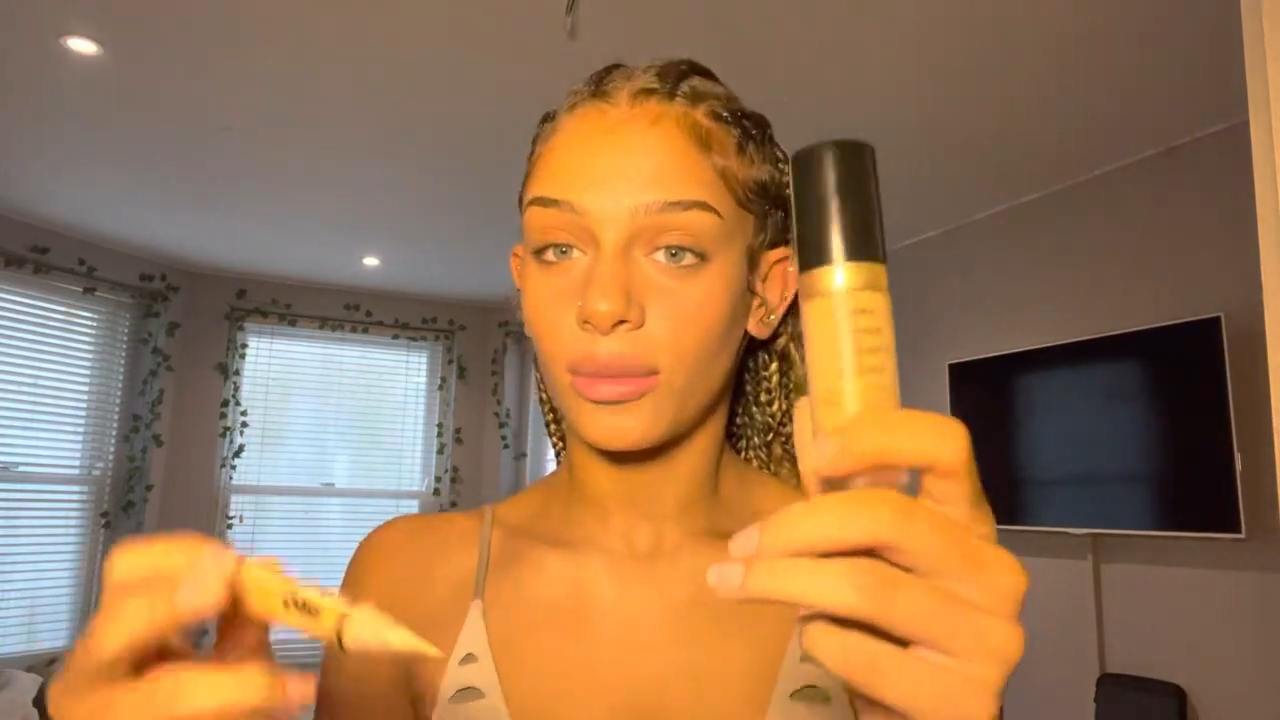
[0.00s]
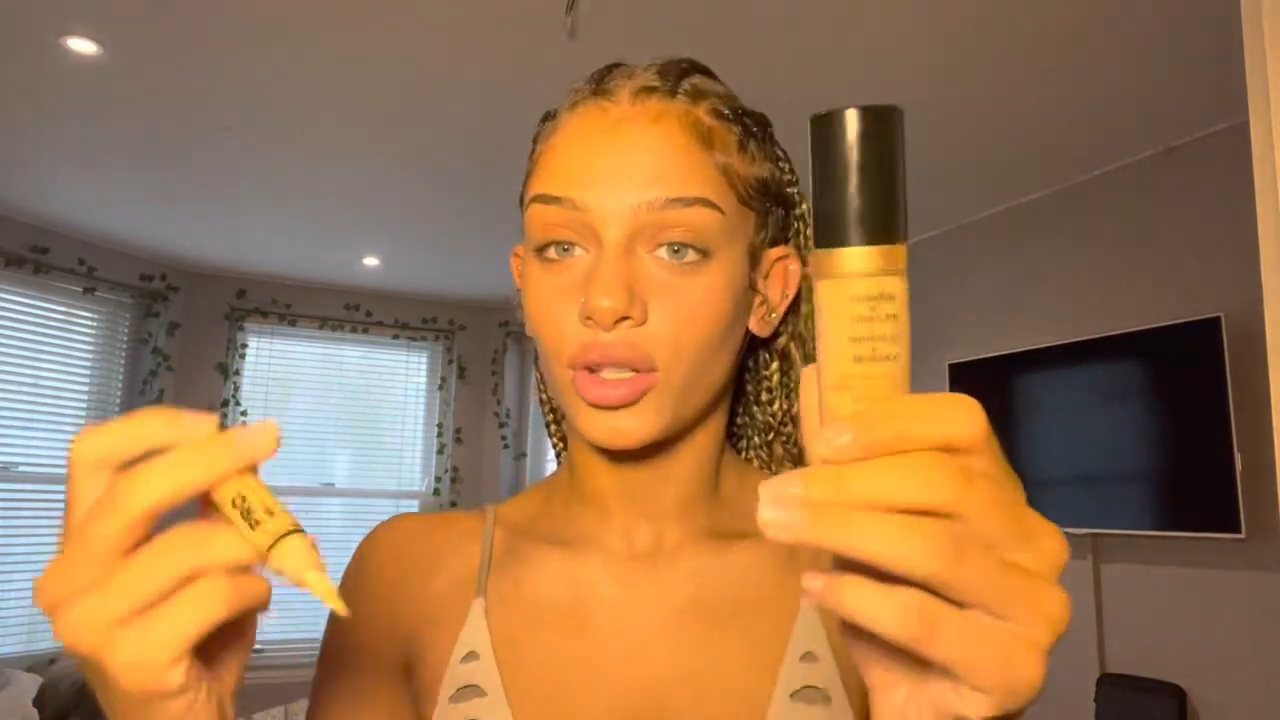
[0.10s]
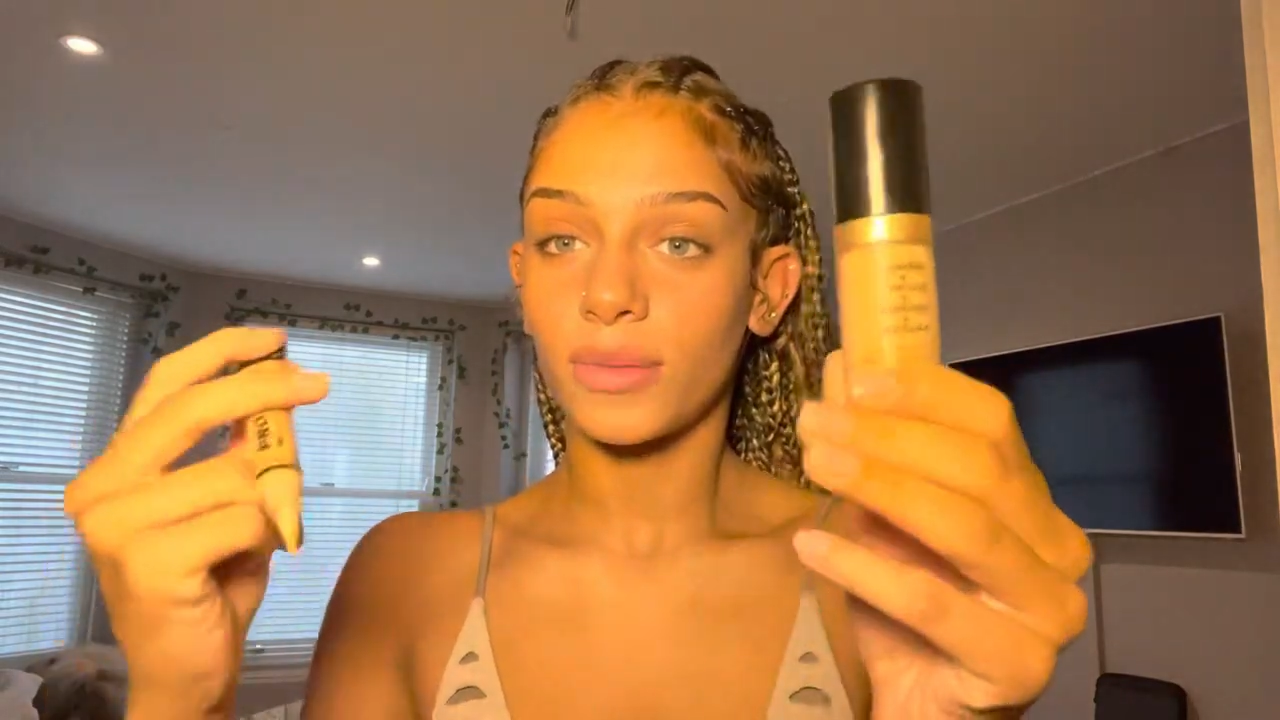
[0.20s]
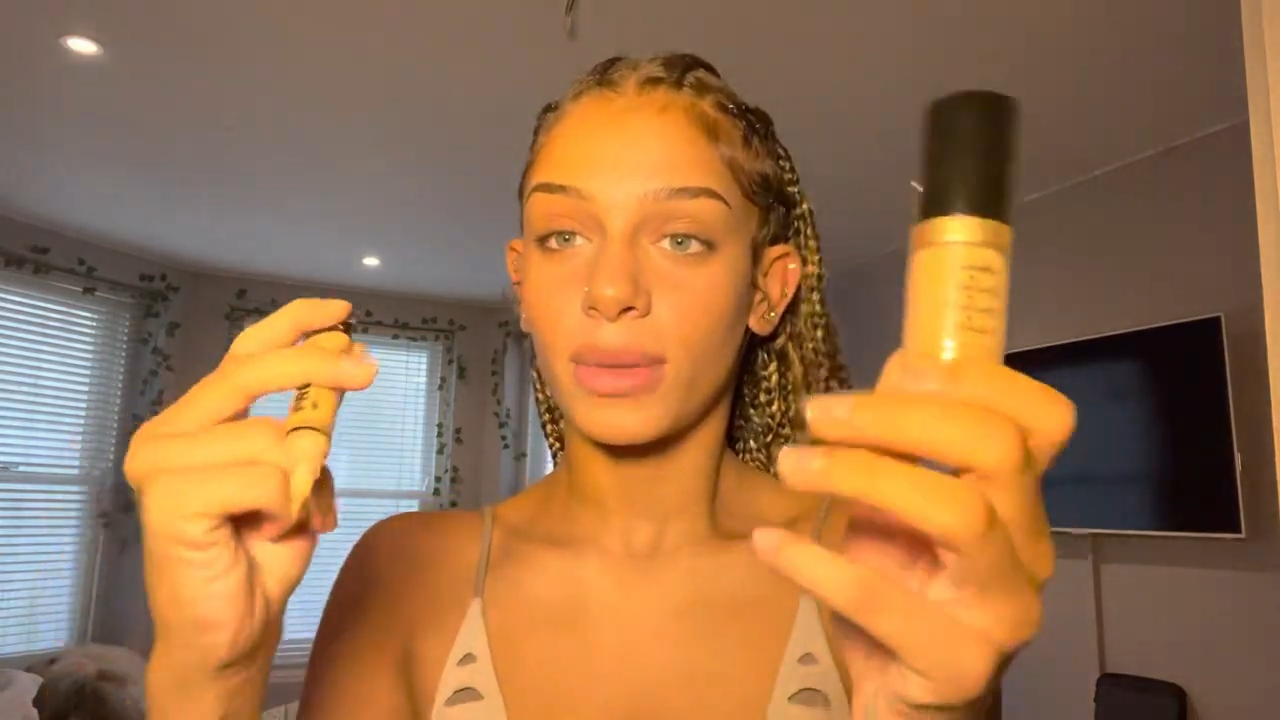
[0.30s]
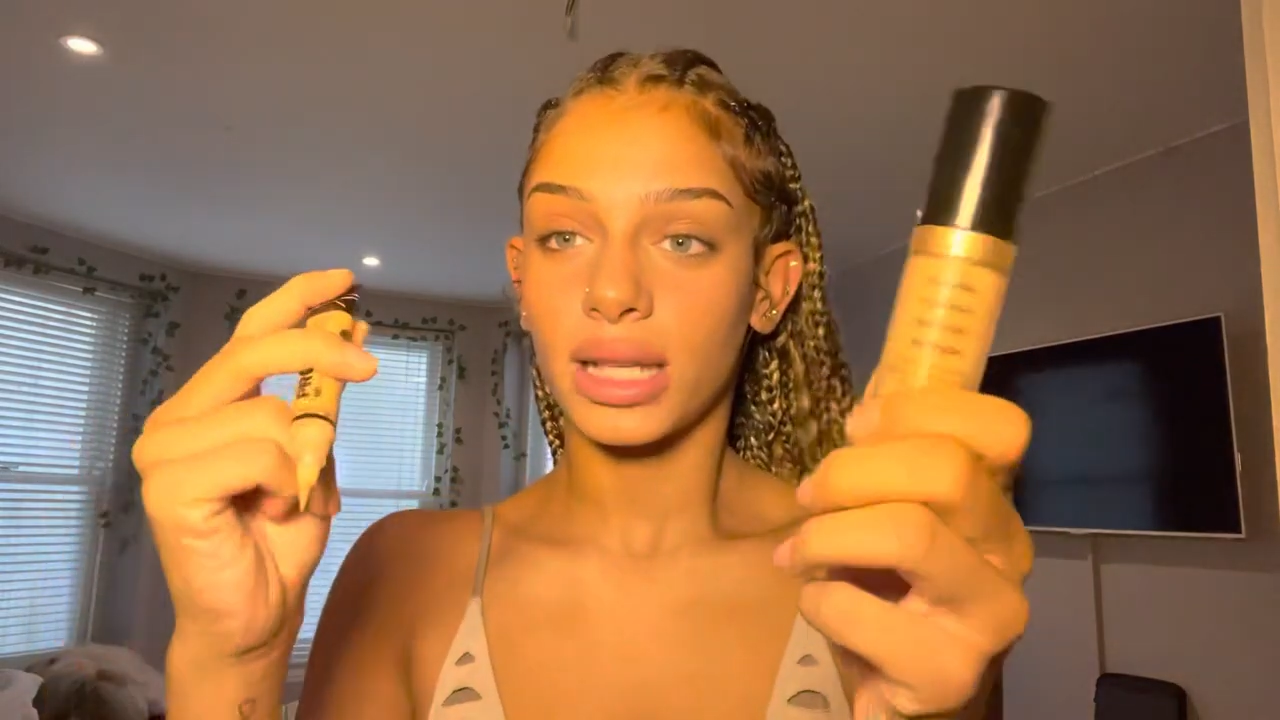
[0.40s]
I'm
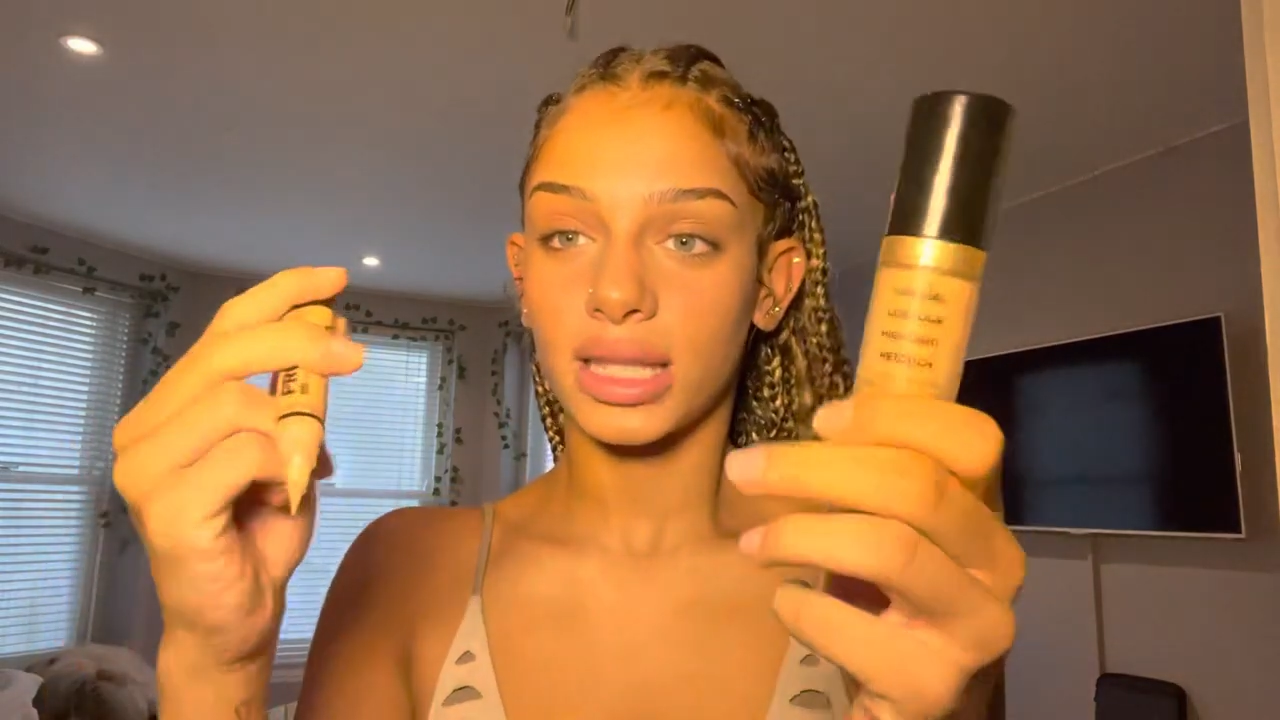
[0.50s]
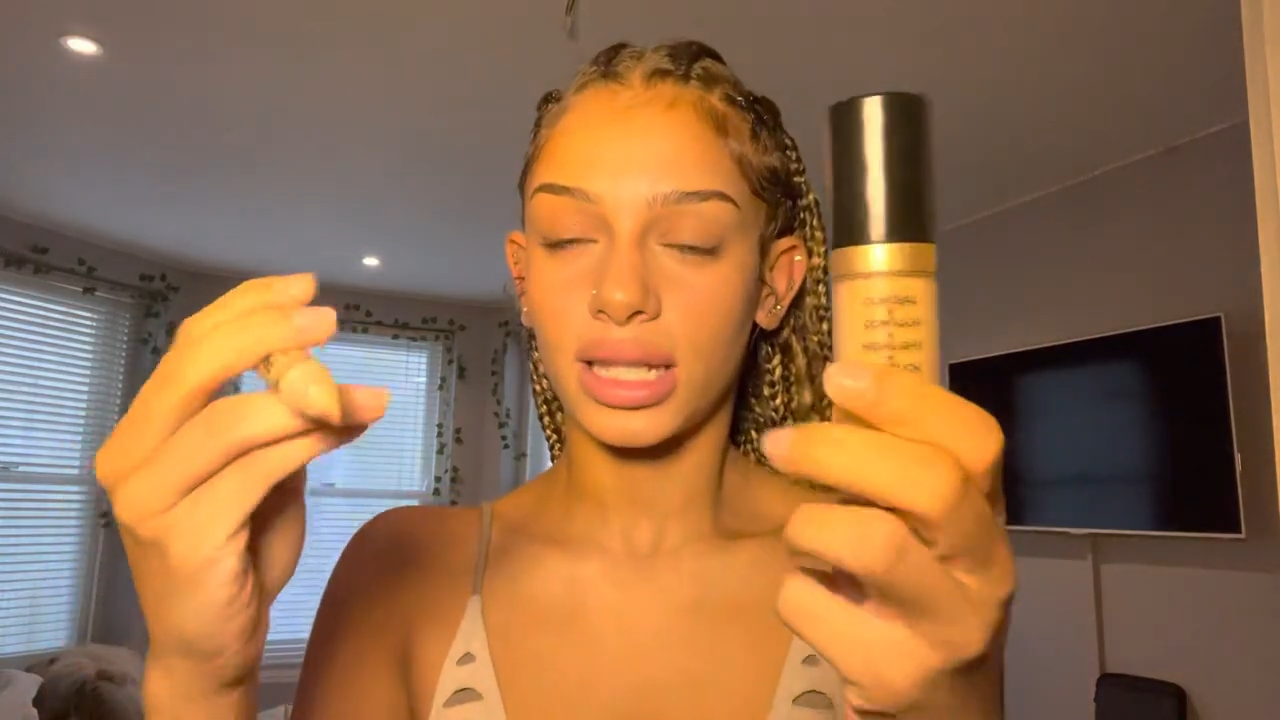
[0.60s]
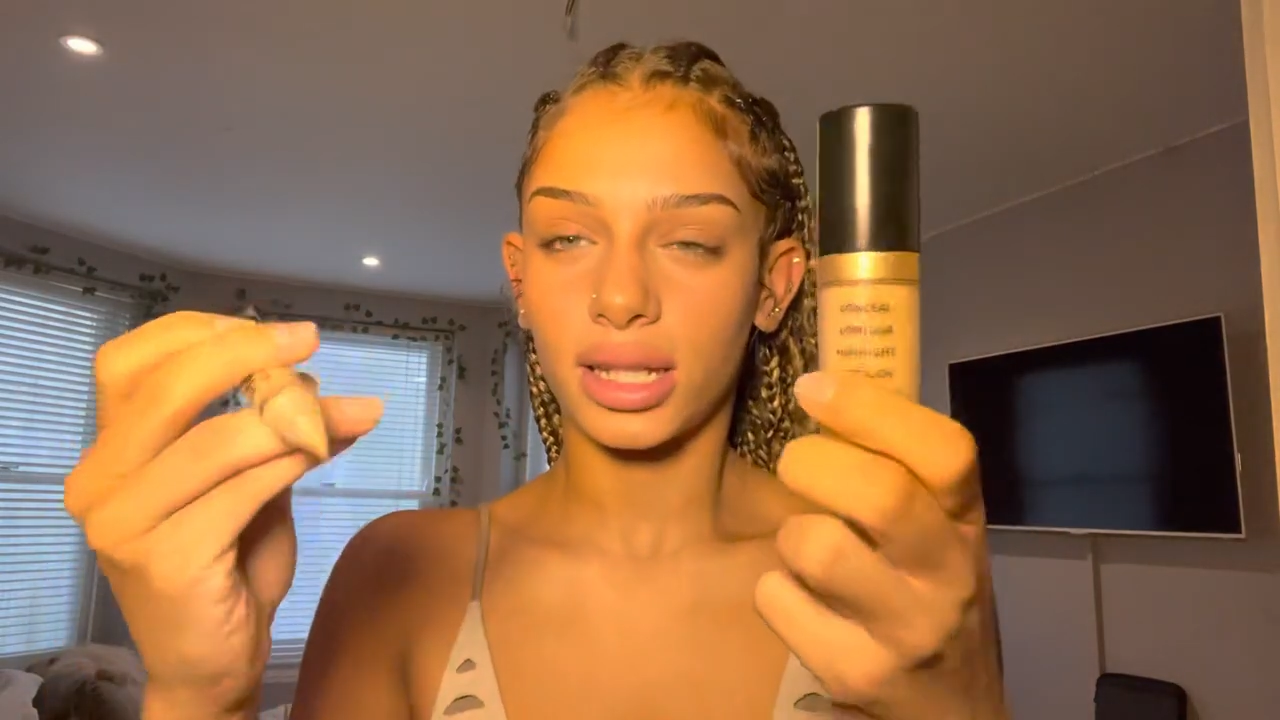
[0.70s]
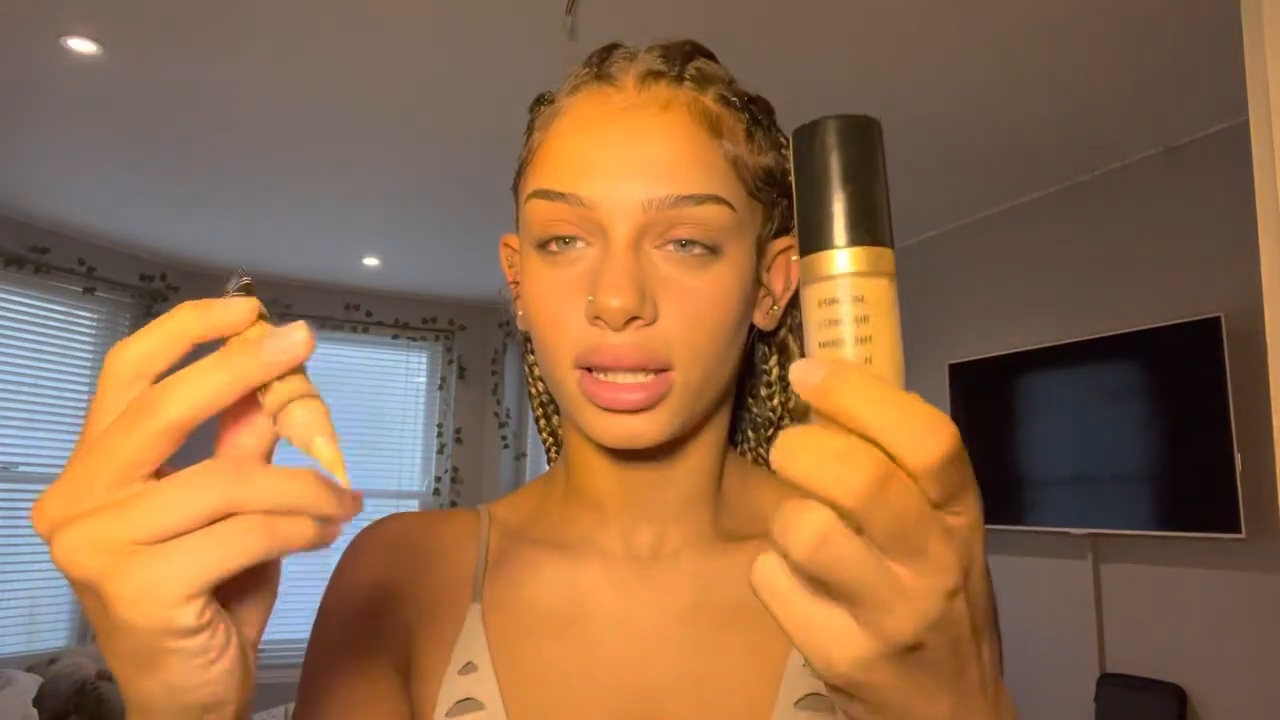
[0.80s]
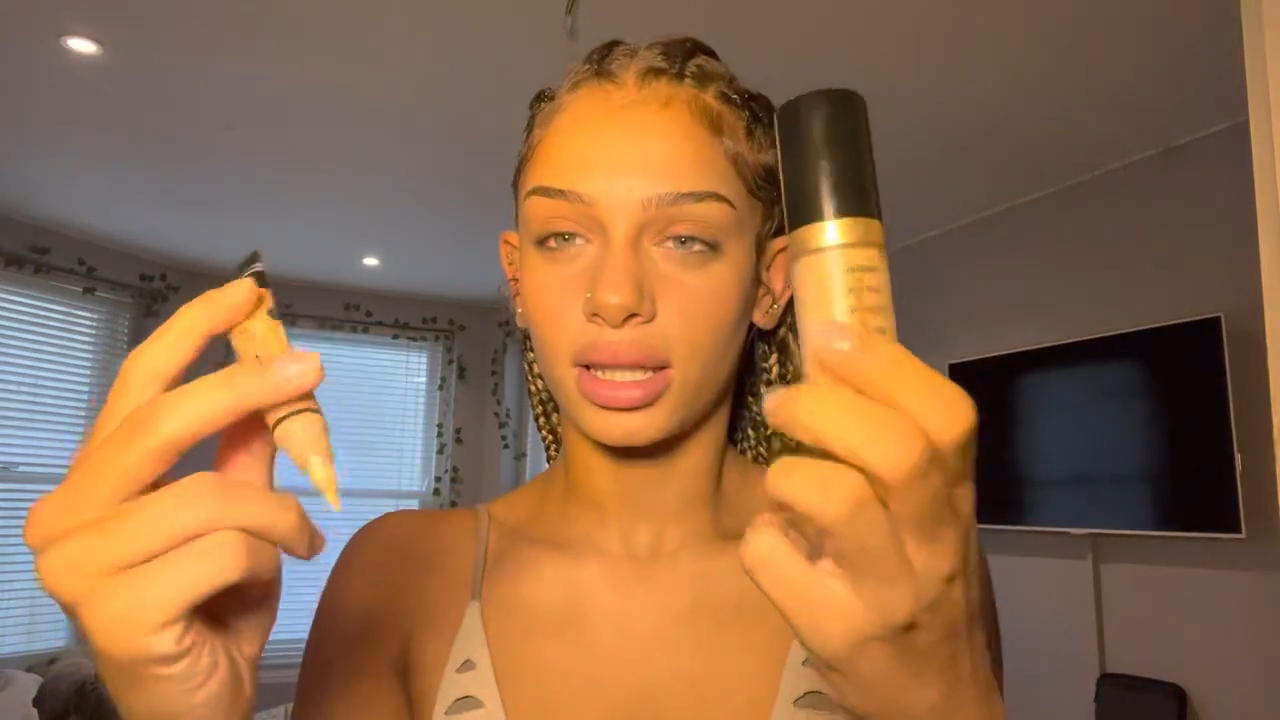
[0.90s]
just mixing